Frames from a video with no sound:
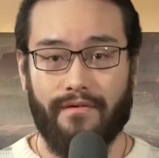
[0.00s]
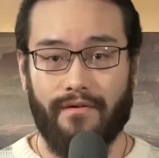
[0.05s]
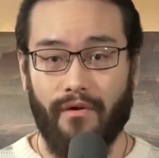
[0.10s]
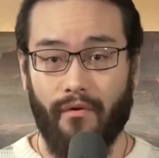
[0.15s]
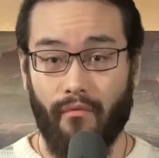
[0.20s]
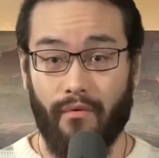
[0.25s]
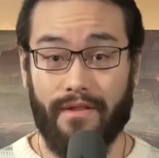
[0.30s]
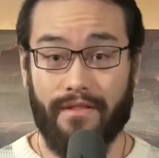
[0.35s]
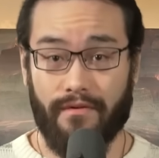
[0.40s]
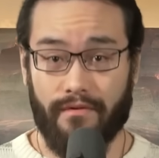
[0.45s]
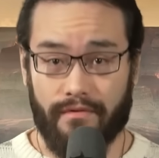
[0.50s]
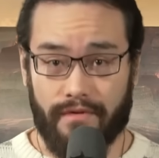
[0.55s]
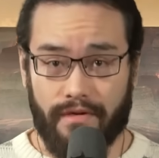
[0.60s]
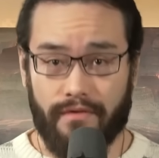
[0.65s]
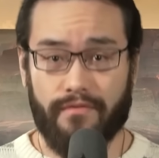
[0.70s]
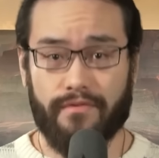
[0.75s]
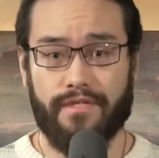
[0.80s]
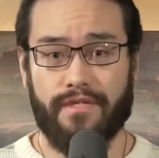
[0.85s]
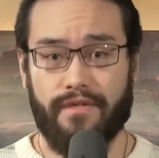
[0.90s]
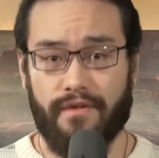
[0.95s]
Whether
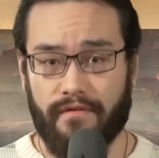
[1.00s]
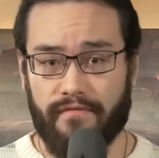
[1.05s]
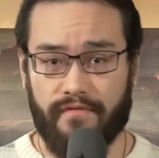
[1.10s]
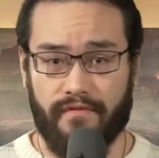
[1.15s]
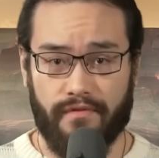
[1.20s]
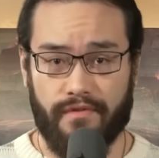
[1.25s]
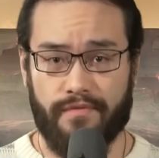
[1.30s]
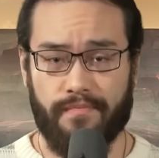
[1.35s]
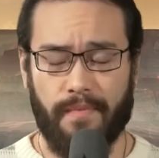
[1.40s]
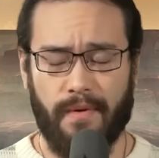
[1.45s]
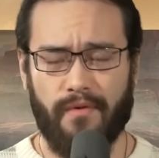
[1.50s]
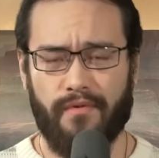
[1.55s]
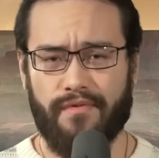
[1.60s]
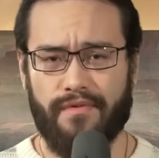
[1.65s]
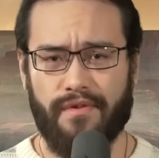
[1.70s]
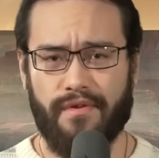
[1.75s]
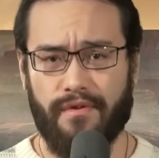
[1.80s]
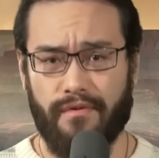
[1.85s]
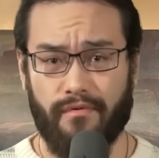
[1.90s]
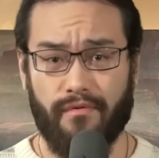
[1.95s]
guilty of
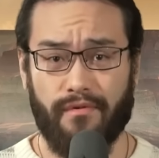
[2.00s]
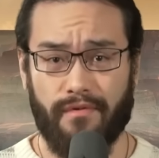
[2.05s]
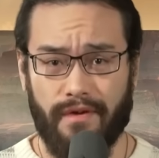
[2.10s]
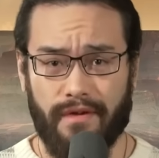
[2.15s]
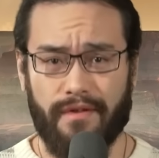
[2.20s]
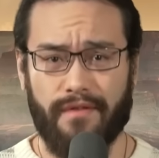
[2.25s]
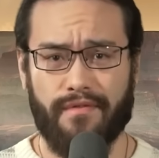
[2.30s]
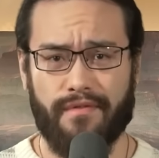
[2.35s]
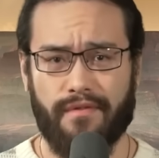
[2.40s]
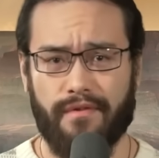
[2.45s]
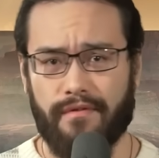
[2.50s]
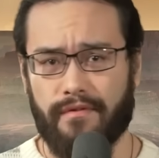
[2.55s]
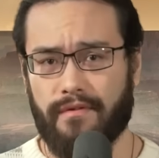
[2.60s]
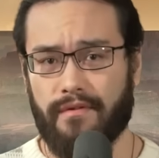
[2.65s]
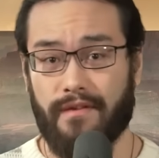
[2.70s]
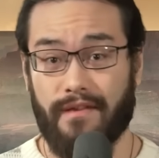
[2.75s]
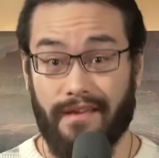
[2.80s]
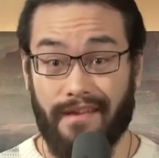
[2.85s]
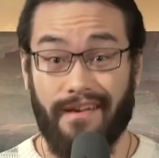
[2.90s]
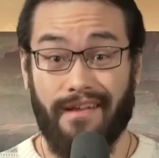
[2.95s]
conspiracy or innocent,
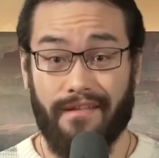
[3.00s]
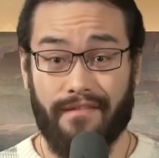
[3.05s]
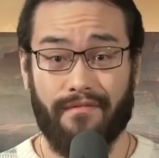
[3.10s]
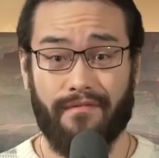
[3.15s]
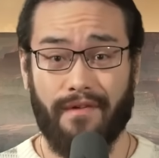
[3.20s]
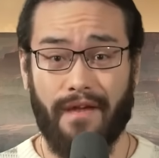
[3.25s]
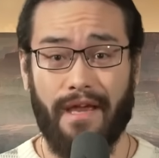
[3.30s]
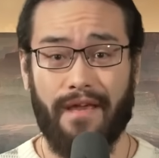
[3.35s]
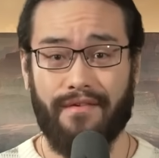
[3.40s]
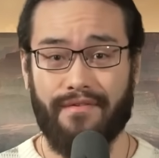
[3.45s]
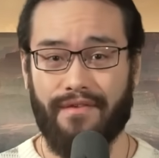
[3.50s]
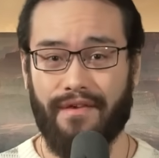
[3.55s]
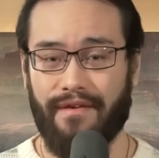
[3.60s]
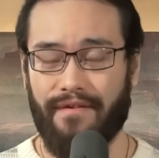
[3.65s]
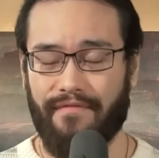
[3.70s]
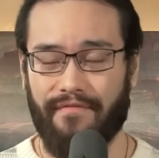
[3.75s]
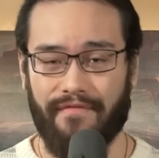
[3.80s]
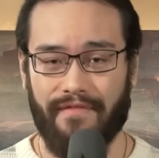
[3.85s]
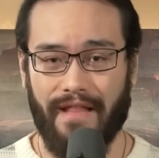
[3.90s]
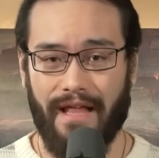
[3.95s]
in either case
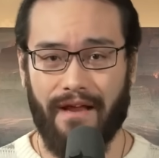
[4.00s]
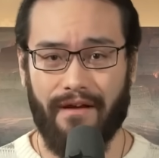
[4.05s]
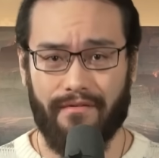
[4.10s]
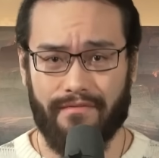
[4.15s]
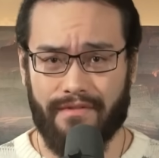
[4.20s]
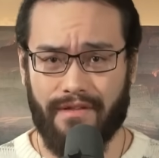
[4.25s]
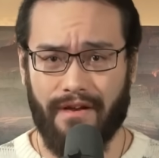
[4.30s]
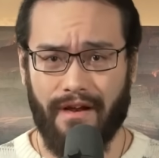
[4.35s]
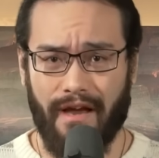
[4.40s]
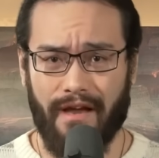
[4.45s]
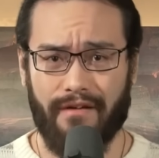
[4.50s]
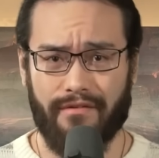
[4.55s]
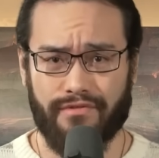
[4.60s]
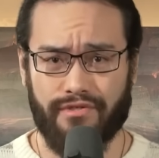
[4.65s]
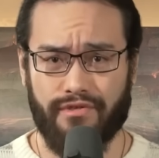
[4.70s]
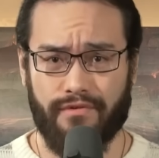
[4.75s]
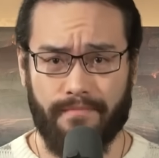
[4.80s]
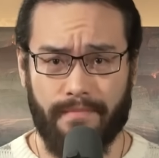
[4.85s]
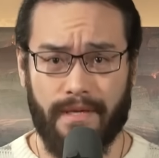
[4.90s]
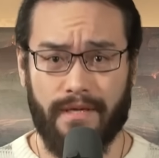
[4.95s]
a flat-out denial
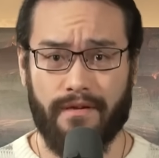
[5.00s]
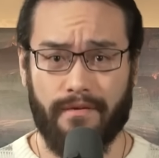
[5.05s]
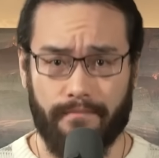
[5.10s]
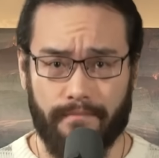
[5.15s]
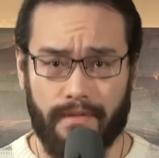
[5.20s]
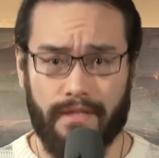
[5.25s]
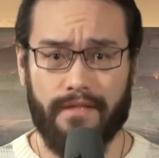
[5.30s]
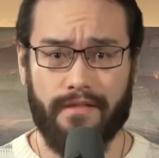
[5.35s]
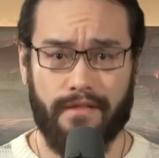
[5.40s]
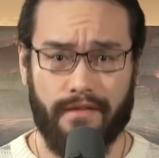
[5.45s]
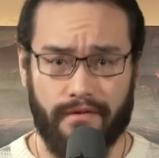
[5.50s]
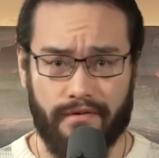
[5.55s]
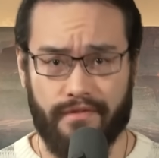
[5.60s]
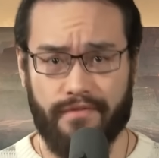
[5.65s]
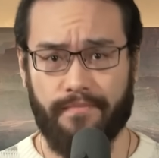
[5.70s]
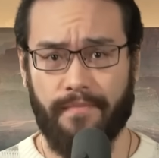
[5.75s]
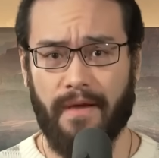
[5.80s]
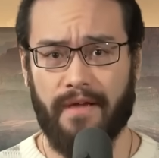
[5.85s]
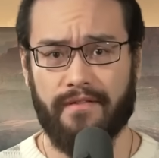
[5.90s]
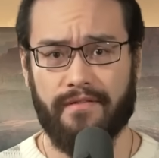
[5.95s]
should be completely
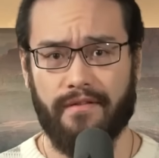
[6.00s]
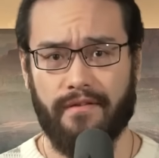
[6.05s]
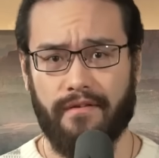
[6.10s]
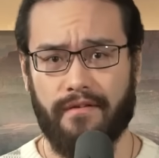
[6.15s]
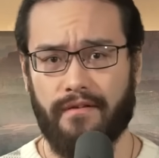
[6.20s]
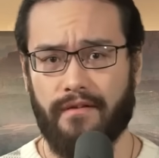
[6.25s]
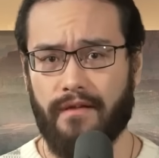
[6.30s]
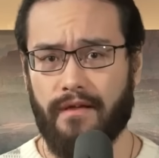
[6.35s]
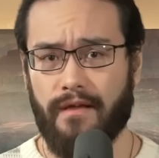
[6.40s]
expected.